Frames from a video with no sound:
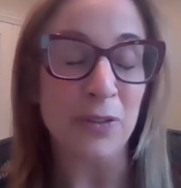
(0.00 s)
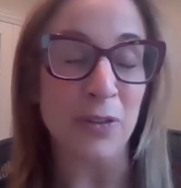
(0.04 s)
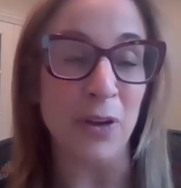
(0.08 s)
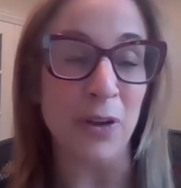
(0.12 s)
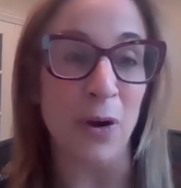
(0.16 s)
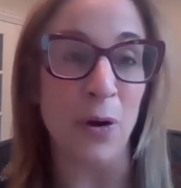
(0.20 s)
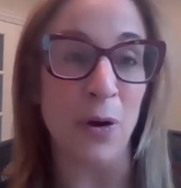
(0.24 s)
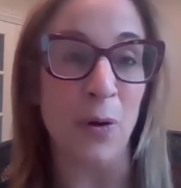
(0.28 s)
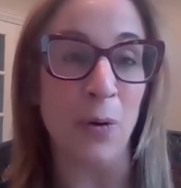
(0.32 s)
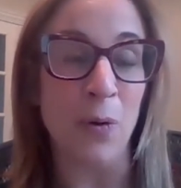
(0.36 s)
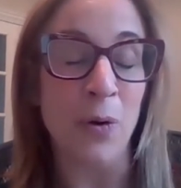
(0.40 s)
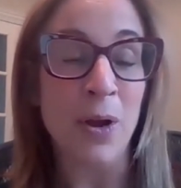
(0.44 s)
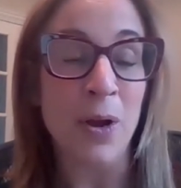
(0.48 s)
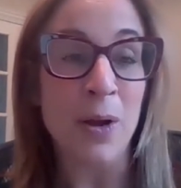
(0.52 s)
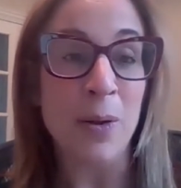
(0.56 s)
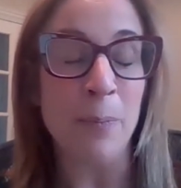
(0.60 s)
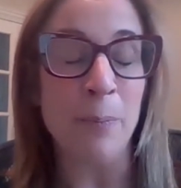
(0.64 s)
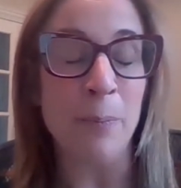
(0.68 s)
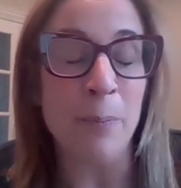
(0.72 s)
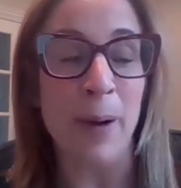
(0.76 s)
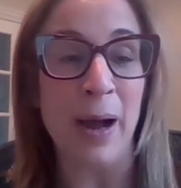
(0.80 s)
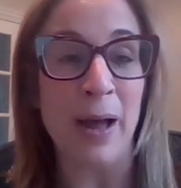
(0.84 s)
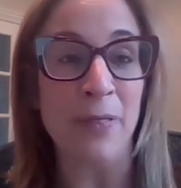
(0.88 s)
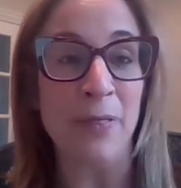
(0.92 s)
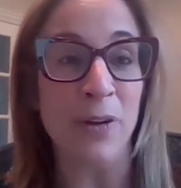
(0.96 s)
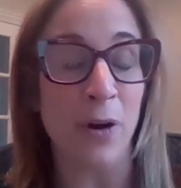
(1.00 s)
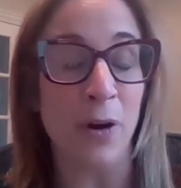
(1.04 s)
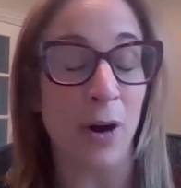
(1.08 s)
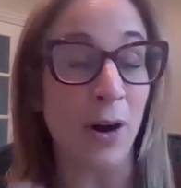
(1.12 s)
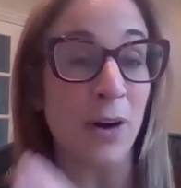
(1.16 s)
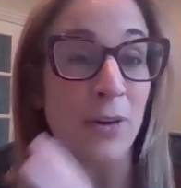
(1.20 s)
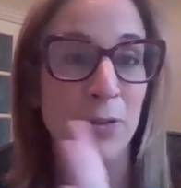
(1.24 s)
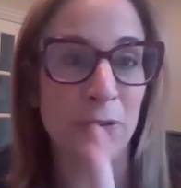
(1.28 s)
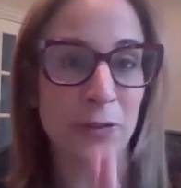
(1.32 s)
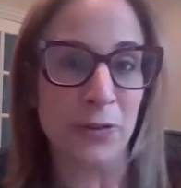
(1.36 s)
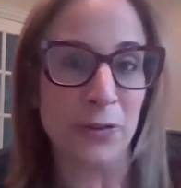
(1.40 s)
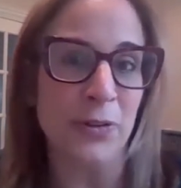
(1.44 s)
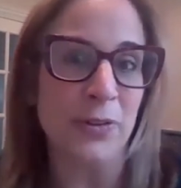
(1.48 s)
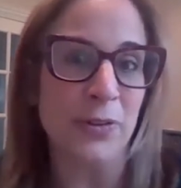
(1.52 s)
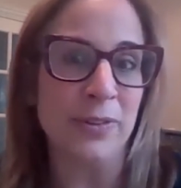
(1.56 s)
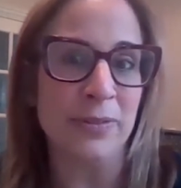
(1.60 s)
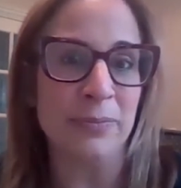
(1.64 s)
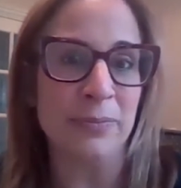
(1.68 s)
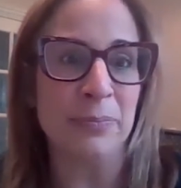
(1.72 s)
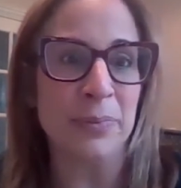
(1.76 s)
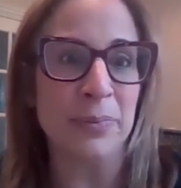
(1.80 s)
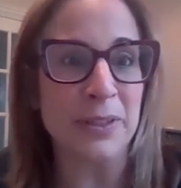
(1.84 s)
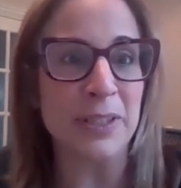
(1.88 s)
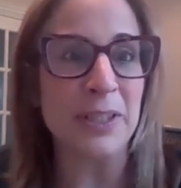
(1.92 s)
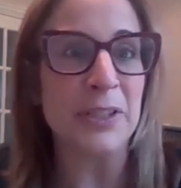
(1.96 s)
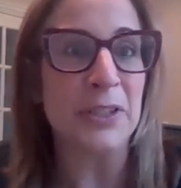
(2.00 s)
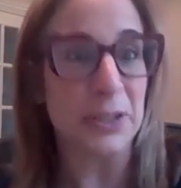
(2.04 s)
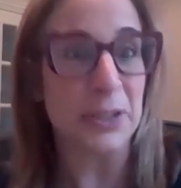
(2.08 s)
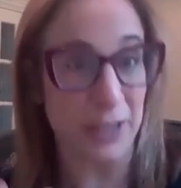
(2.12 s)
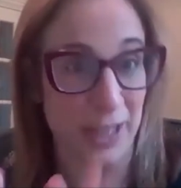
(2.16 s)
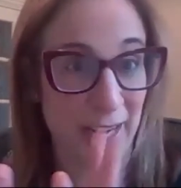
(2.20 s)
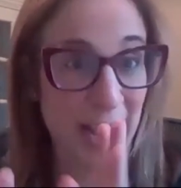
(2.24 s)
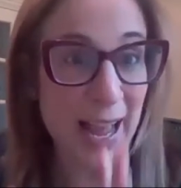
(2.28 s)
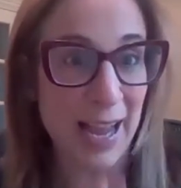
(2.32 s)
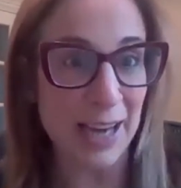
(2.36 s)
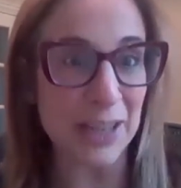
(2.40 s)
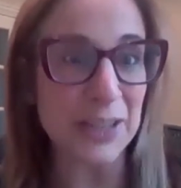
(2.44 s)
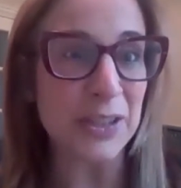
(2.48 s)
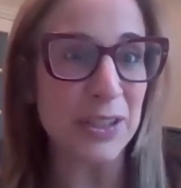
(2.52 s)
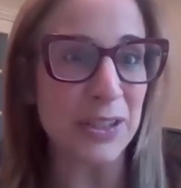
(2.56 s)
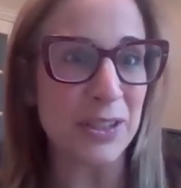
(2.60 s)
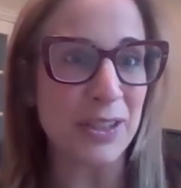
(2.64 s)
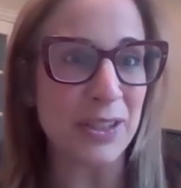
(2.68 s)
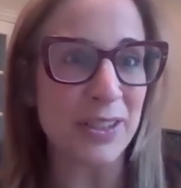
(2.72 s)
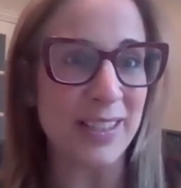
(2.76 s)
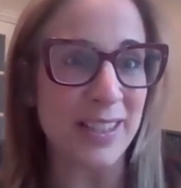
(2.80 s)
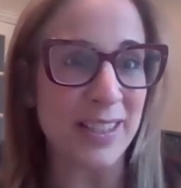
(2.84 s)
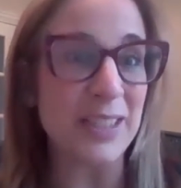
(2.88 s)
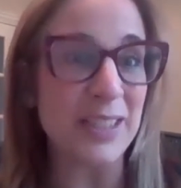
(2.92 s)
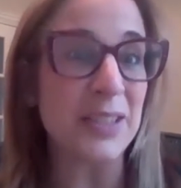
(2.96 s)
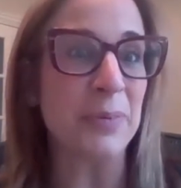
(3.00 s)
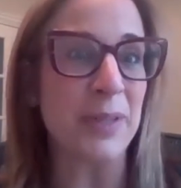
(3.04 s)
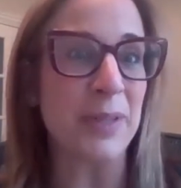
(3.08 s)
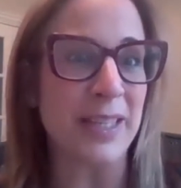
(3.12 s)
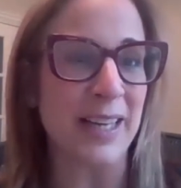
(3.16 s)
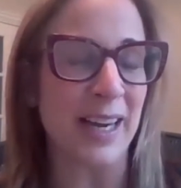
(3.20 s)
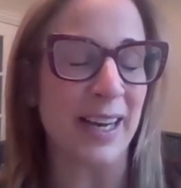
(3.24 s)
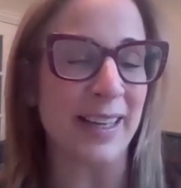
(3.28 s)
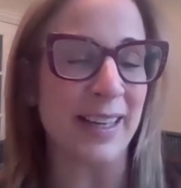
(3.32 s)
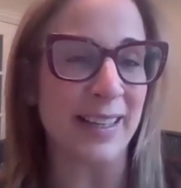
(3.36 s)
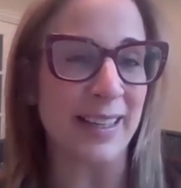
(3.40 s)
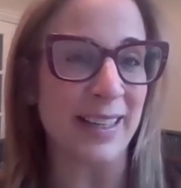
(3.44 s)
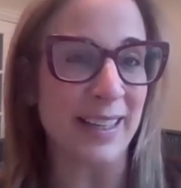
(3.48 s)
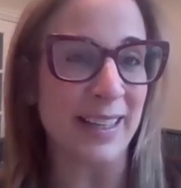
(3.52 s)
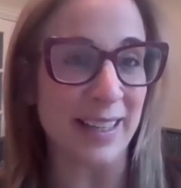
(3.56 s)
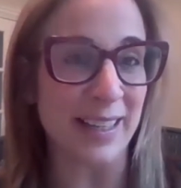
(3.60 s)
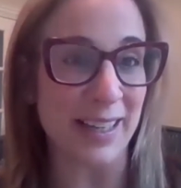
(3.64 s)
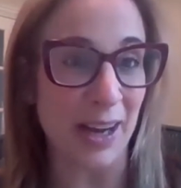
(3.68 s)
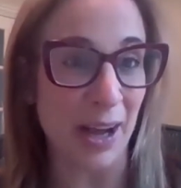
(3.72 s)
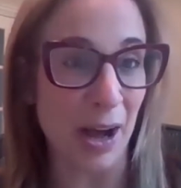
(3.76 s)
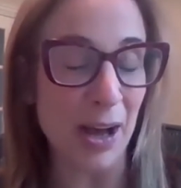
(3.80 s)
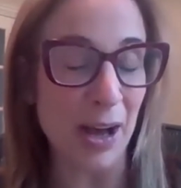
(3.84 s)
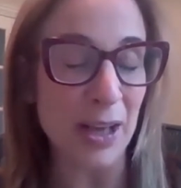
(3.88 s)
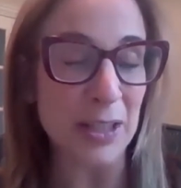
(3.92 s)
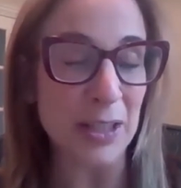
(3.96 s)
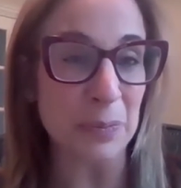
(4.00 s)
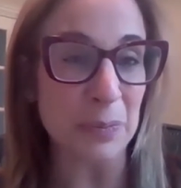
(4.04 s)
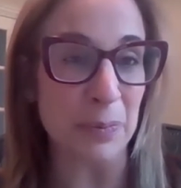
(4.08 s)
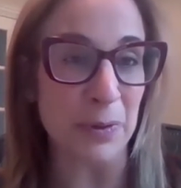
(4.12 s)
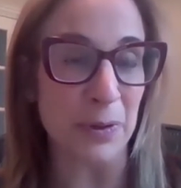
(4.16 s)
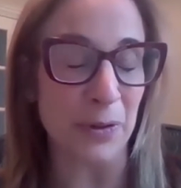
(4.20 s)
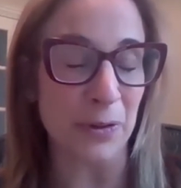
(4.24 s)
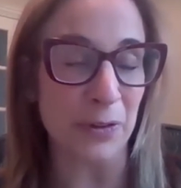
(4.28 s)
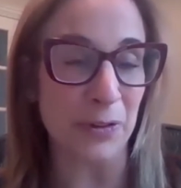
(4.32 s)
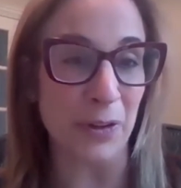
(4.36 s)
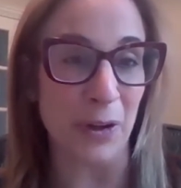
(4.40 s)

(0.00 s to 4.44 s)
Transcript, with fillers: So, but there are certain procedures that actually need to be done in a hospital.